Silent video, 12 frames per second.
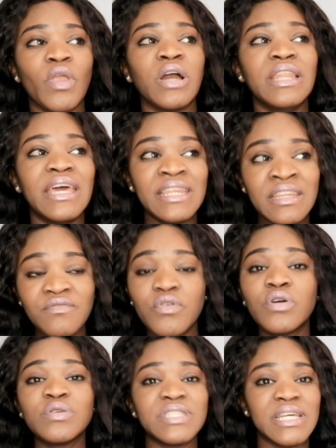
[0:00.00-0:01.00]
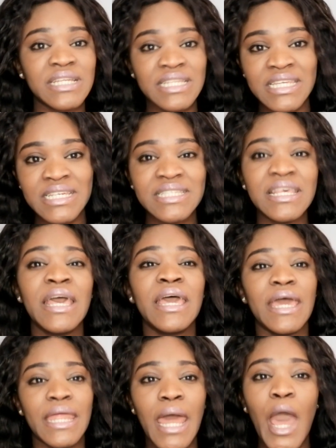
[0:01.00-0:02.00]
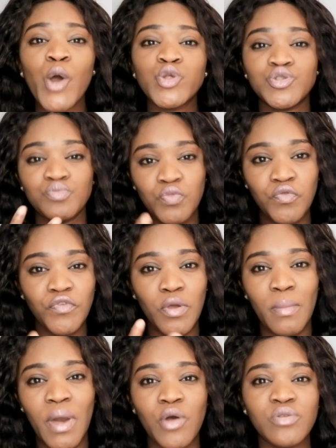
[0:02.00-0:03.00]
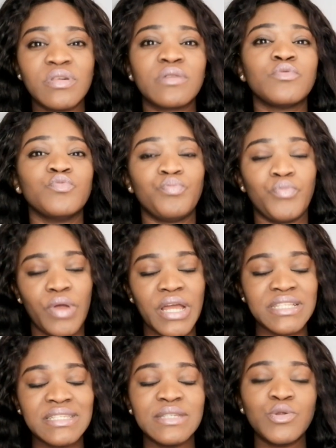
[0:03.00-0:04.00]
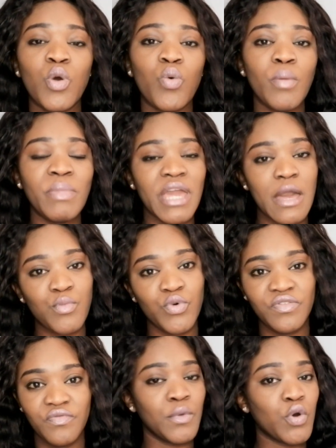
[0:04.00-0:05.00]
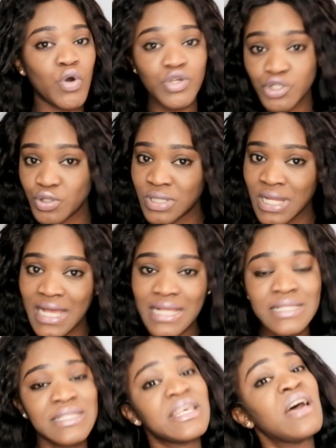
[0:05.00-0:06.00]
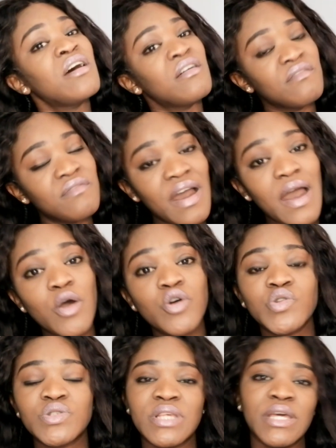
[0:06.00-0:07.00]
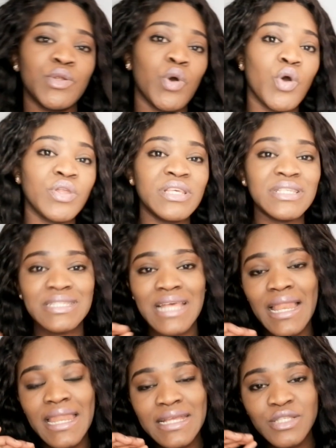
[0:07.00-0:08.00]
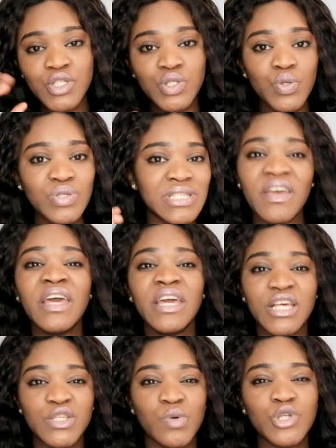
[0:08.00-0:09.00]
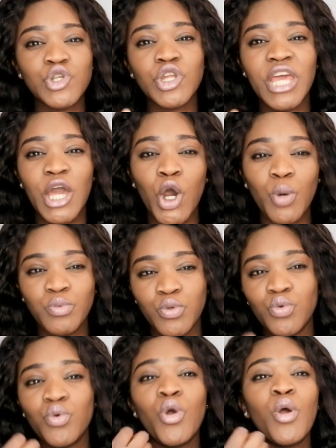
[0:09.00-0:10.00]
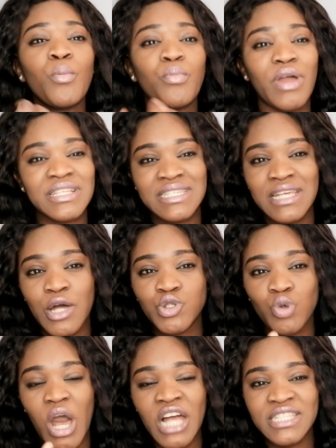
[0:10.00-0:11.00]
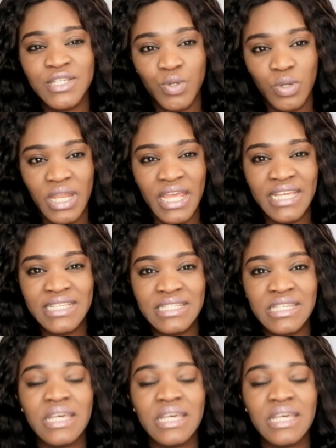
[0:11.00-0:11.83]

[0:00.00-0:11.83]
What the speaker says: learning vocal techniques and how to move your mouth, practicing or warming up with consonants, vowels, and all these silent notes is what's going to help you practice how to articulate